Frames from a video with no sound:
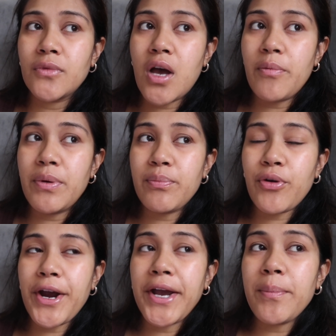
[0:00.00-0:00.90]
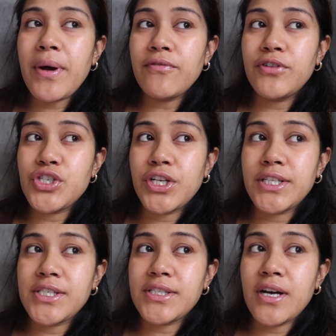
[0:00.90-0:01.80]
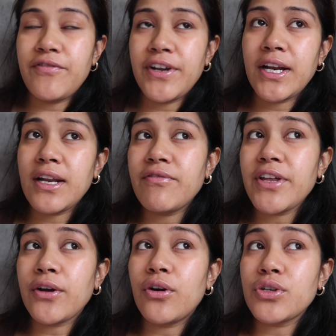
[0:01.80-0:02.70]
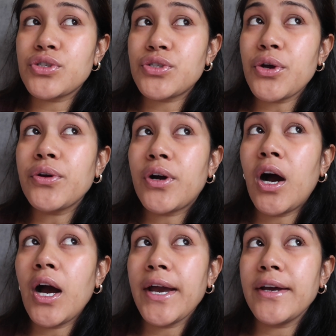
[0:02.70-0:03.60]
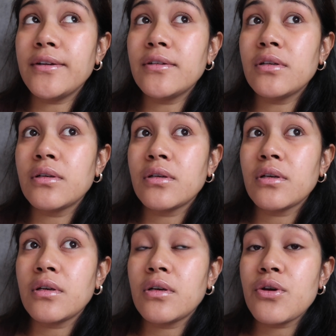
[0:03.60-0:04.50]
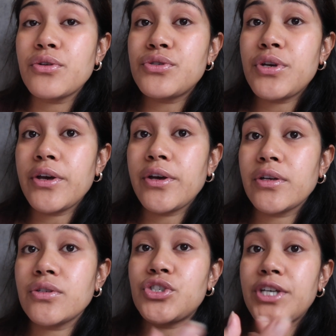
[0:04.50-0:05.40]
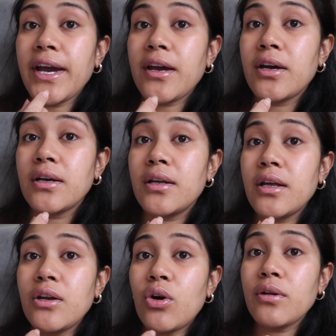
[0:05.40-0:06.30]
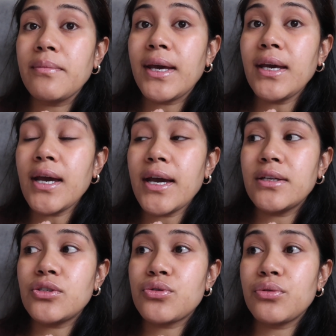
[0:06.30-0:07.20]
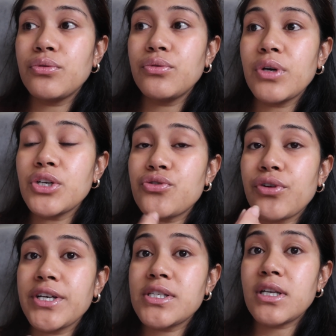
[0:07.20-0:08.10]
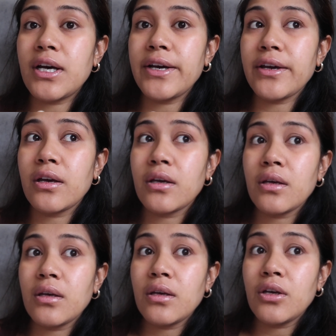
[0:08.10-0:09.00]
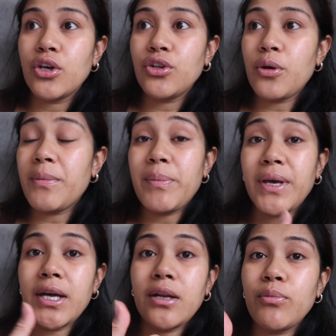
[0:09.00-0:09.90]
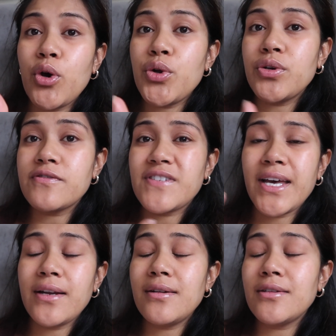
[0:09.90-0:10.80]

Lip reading: I've been praying about vision and stuff, and I love that God is so kind to check in on me and to address, like, you know, maybe hidden motives, hidden